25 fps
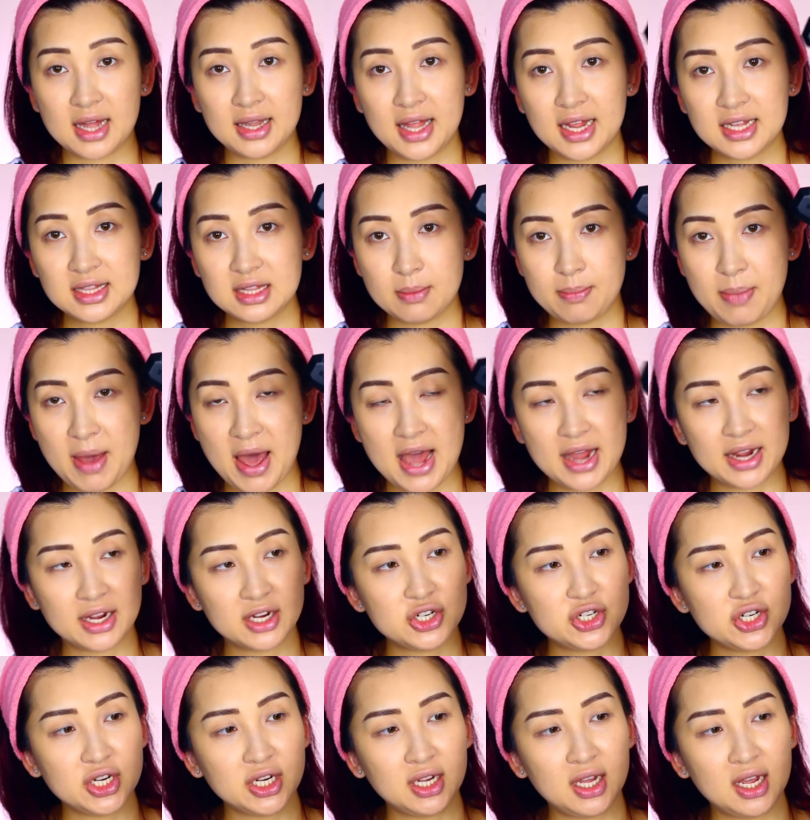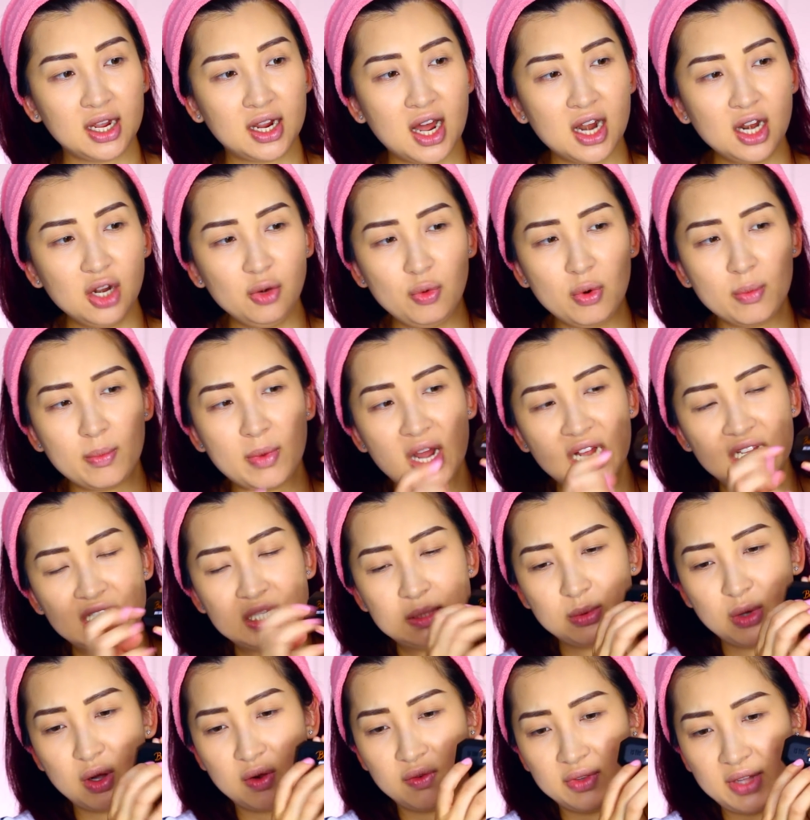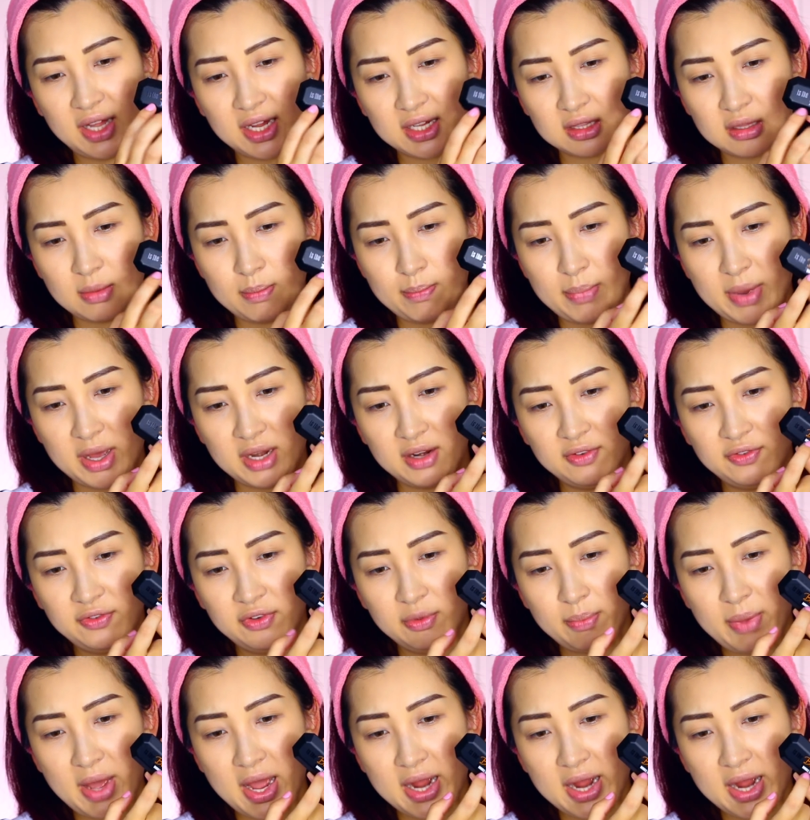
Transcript: I like the packaging. It kind of reminds me of like the Benefit